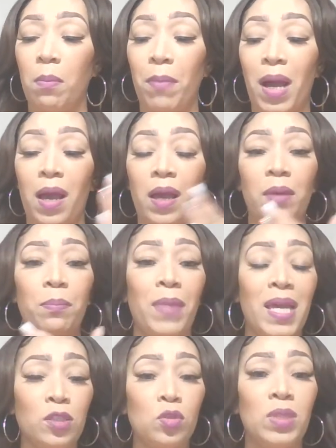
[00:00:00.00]
My
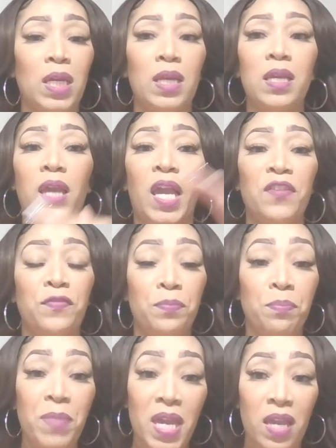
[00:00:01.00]
mantle that he gave
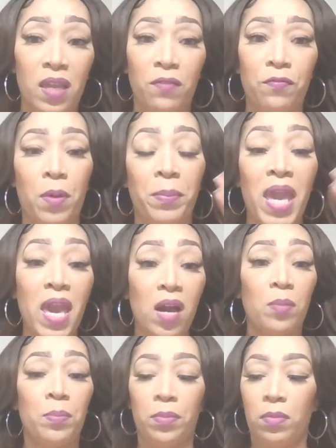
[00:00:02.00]
me from
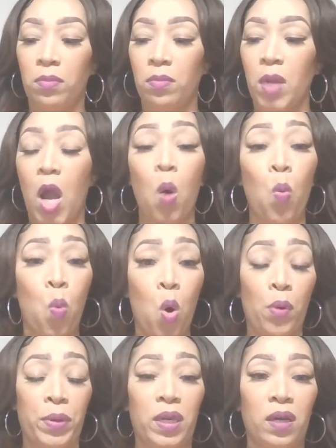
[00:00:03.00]
him,
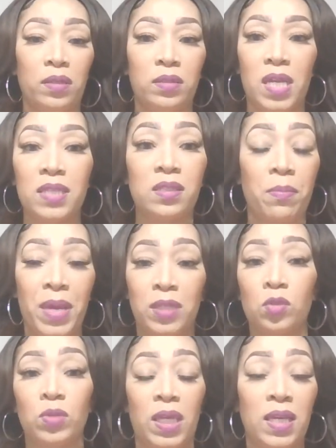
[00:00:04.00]
warrior. That's the
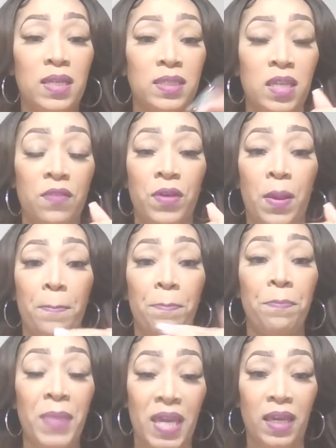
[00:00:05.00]
mantle that he has given
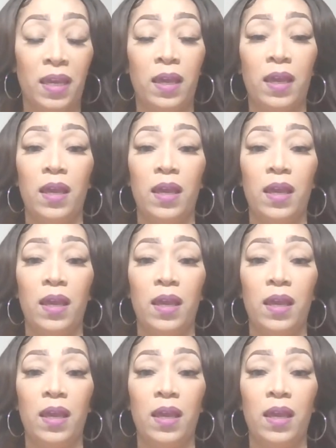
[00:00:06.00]
me.